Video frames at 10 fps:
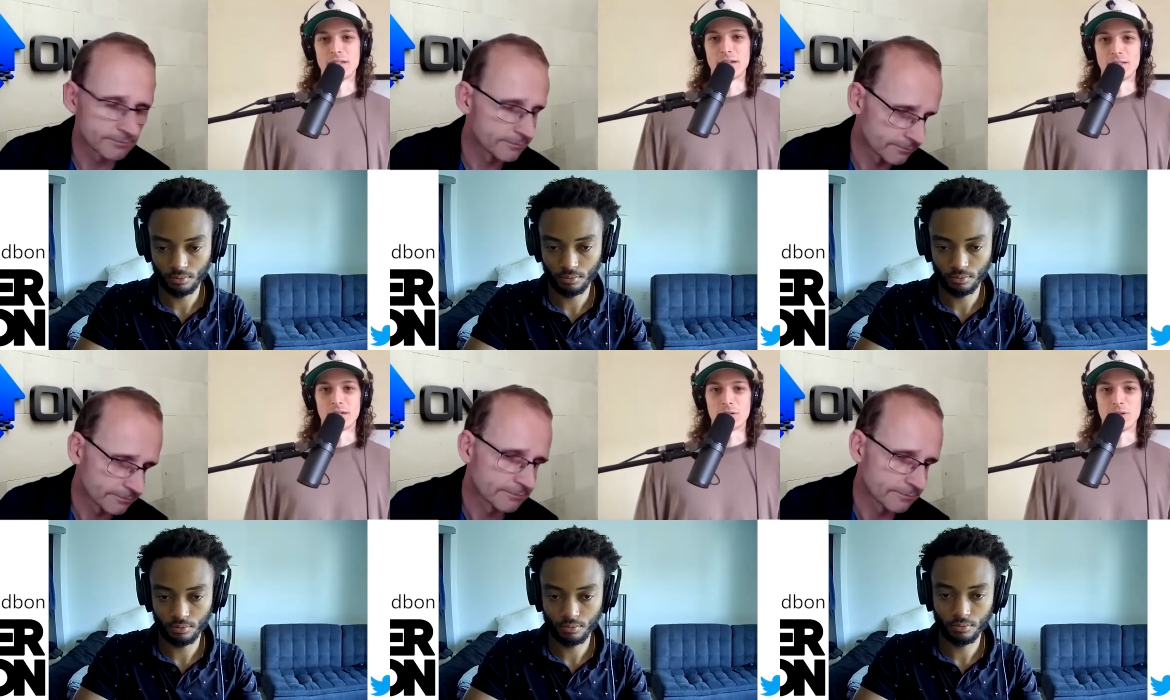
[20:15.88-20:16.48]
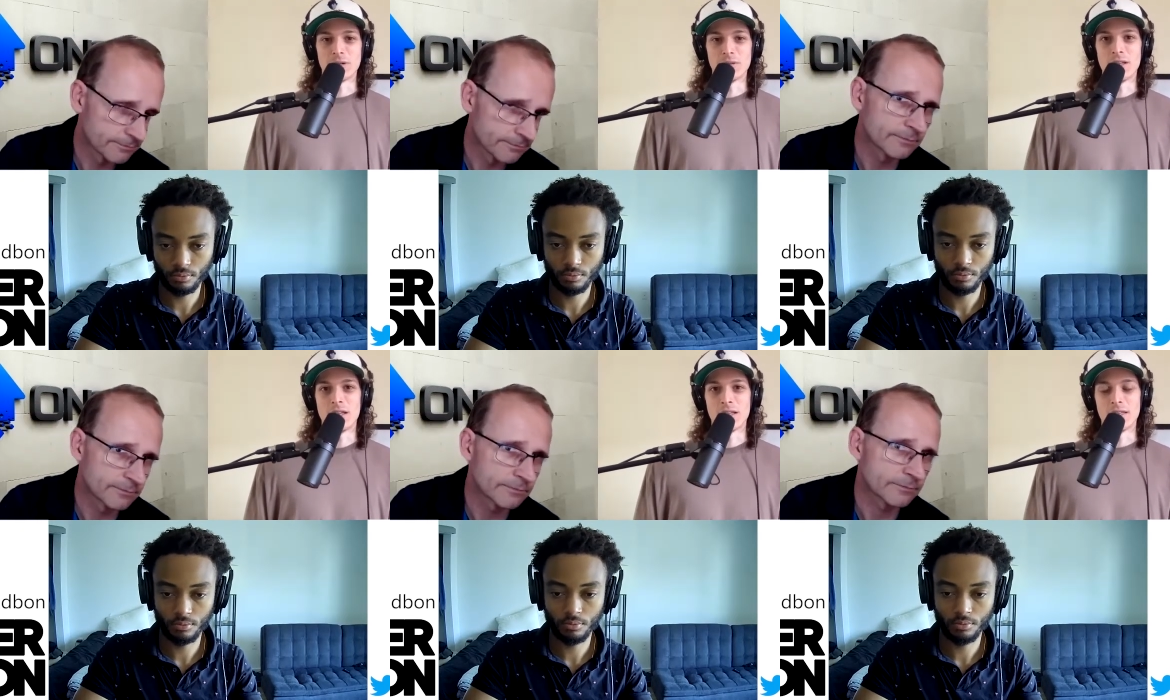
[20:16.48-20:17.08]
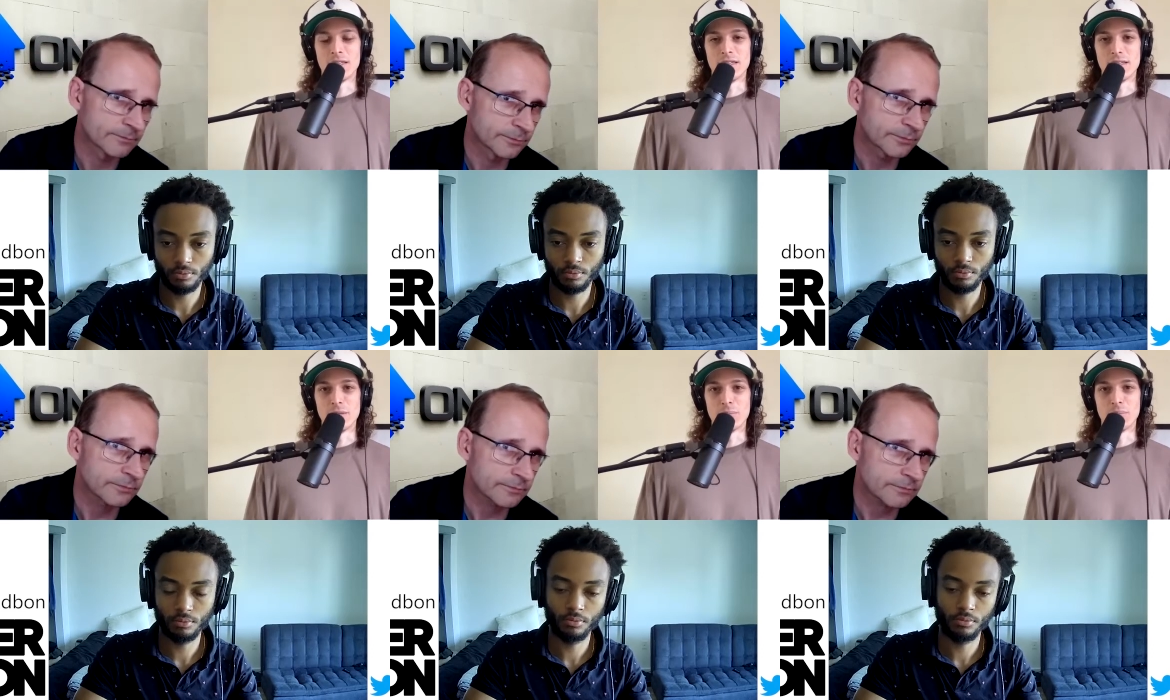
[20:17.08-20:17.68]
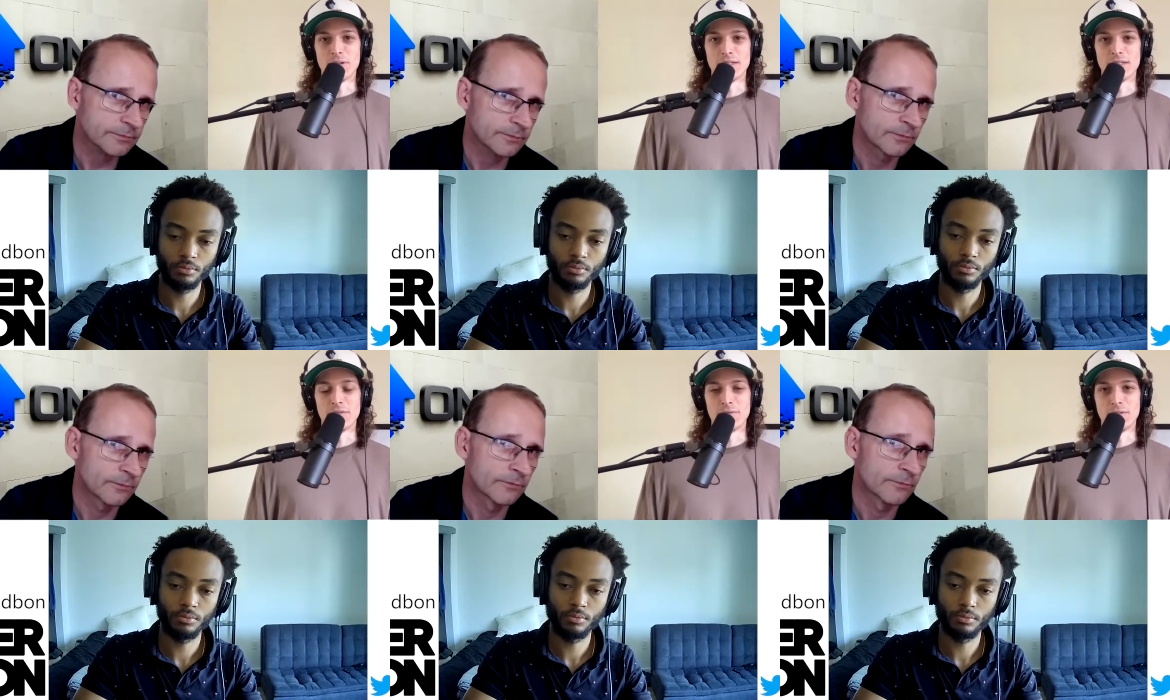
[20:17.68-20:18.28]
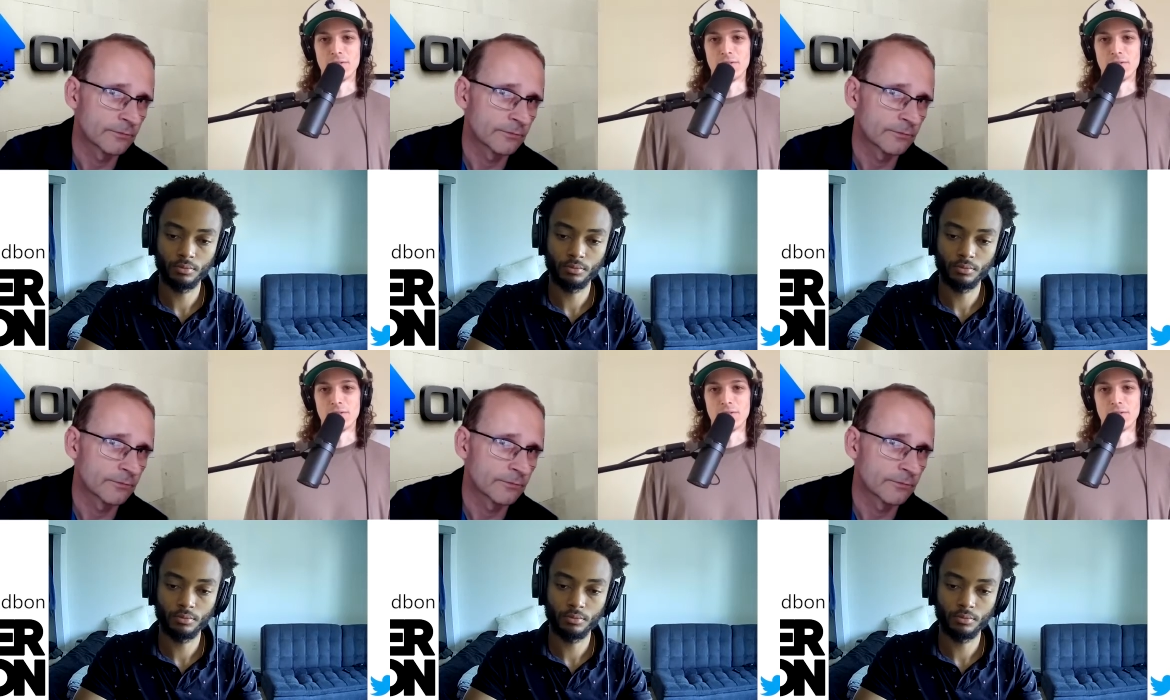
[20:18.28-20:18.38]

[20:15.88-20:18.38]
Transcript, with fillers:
Speaker 1: talk, talk about the the importance of,